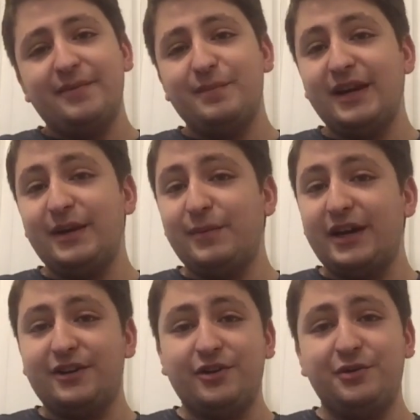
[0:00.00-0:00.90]
Many
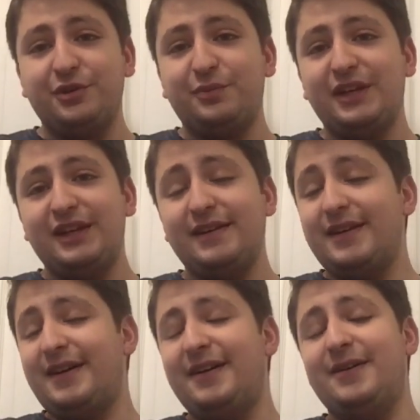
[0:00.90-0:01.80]
might agree with
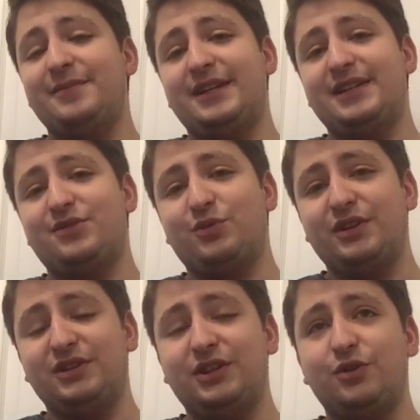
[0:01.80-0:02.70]
me that it's one
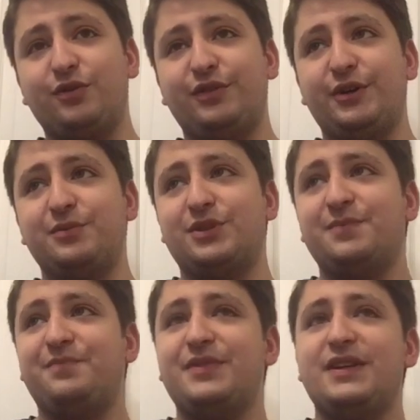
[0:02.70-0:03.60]
of the lower films.